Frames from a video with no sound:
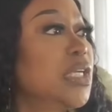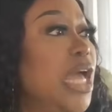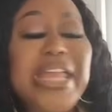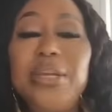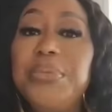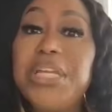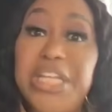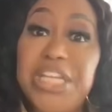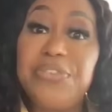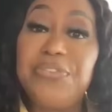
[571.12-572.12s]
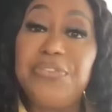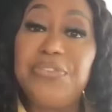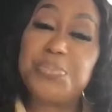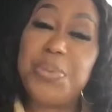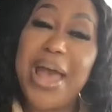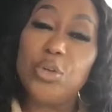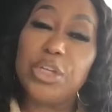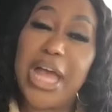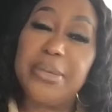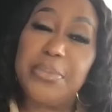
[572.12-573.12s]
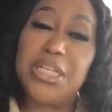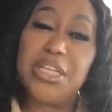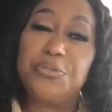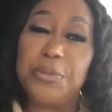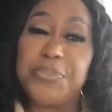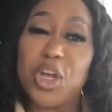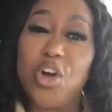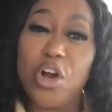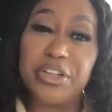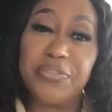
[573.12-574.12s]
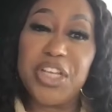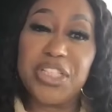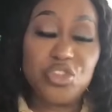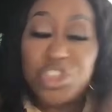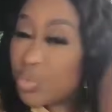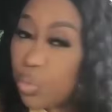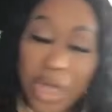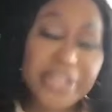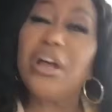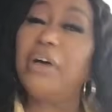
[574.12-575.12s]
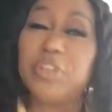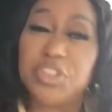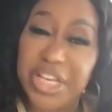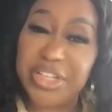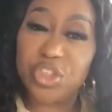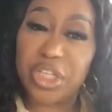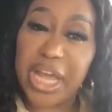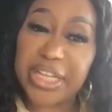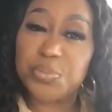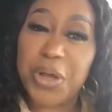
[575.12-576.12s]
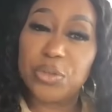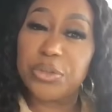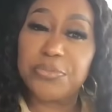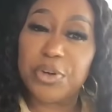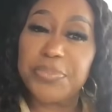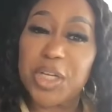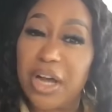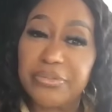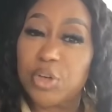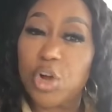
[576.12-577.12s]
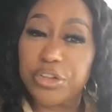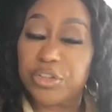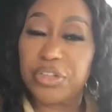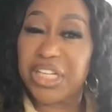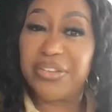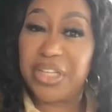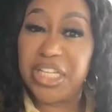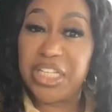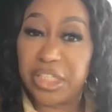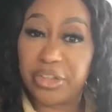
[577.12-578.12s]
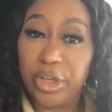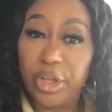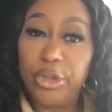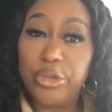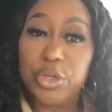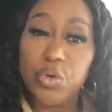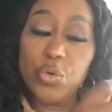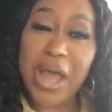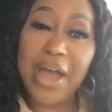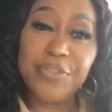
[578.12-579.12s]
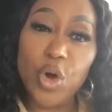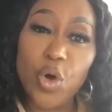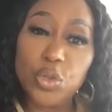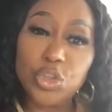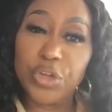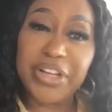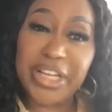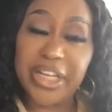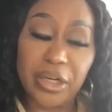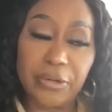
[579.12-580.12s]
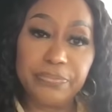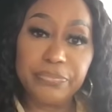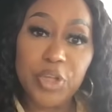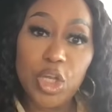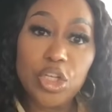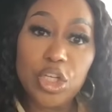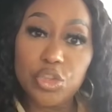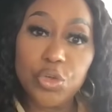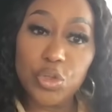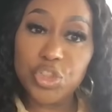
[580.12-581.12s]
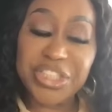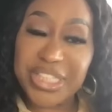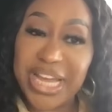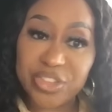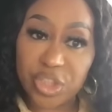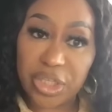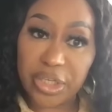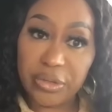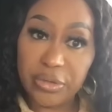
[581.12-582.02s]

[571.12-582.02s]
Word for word: Adam and Eve, expelled Adam and Eve from the Garden of Eden. Just one conversation expelled them from the Garden of Eden. So whoever holds your ear controls your destiny.